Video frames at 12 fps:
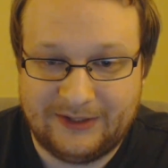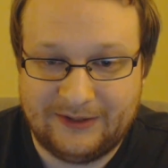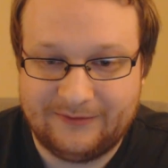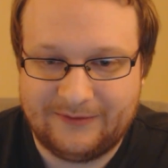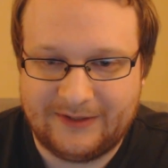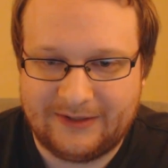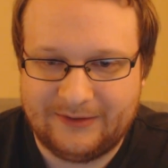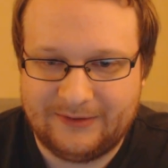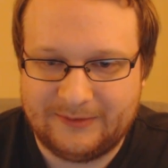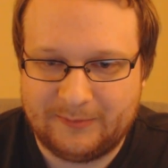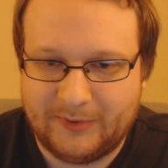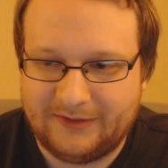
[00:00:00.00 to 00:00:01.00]
tint
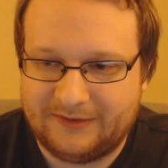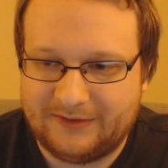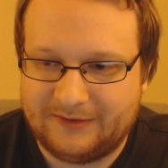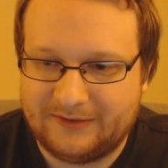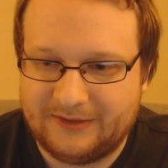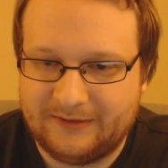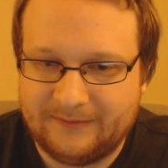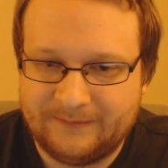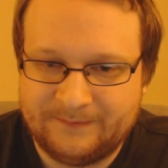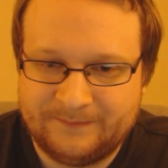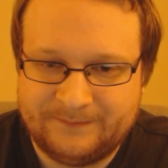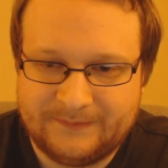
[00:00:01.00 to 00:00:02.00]
values, basically.
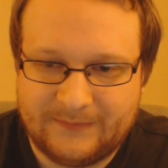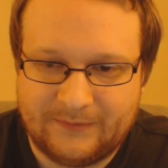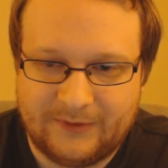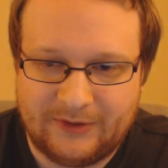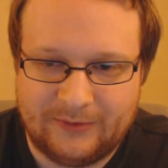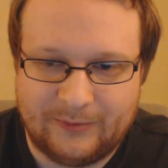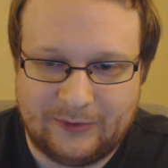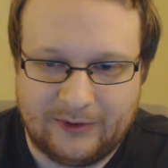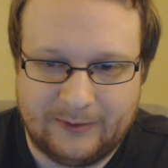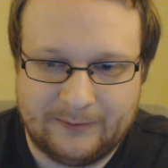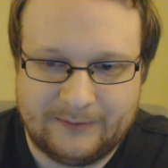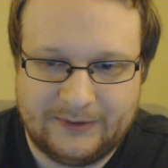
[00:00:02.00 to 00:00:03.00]
Very
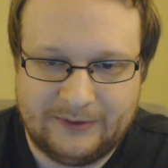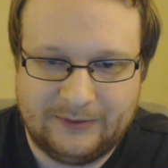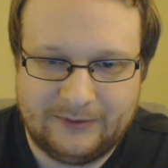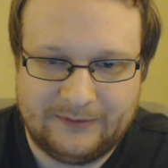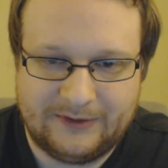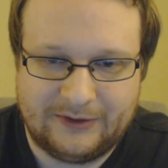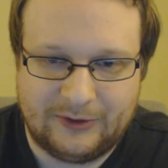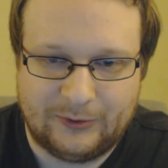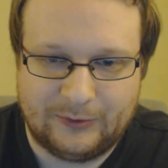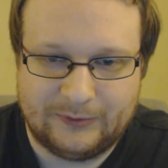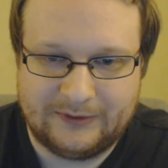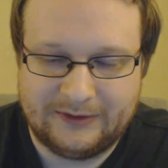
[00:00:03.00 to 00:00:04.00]
warm to very
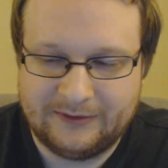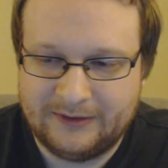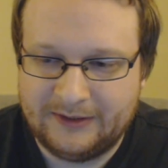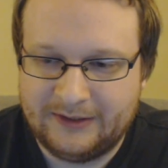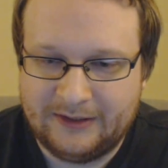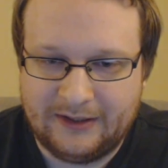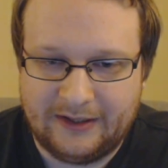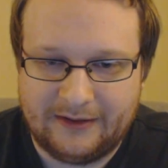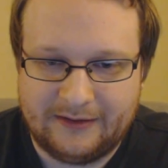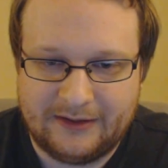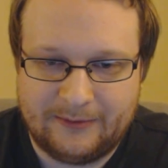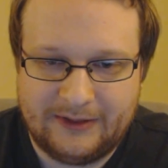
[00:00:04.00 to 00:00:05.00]
cold.
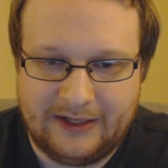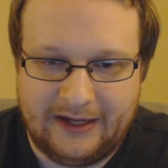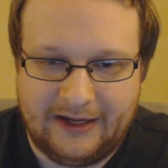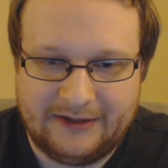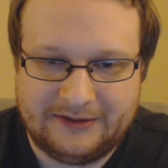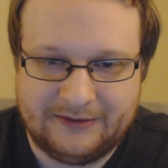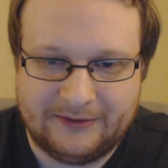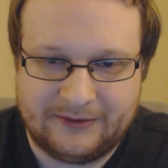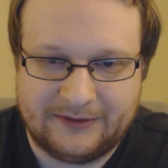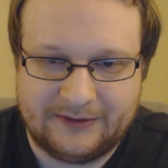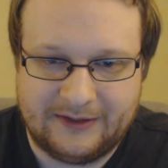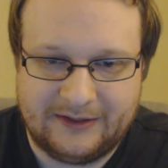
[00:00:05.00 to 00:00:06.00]
And what it actually
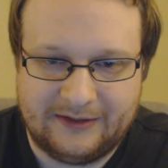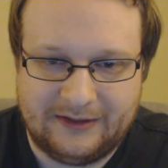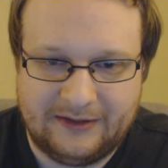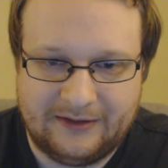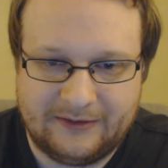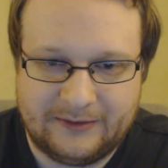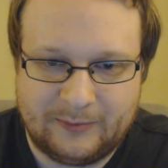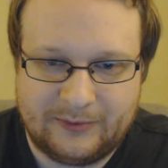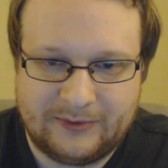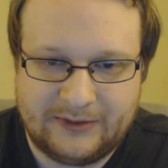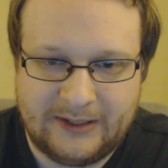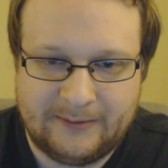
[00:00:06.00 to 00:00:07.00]
looks like in here is
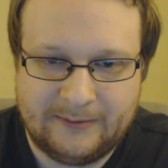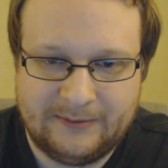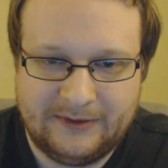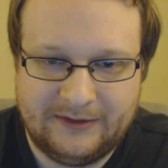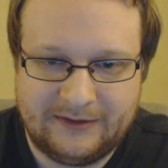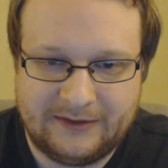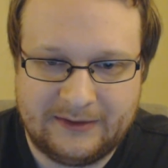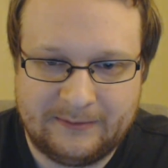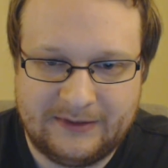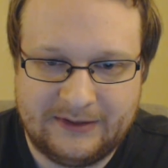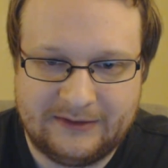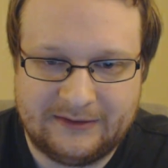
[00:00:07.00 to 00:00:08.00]
probably
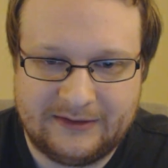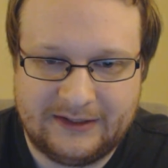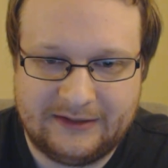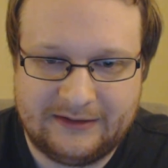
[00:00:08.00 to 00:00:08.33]
something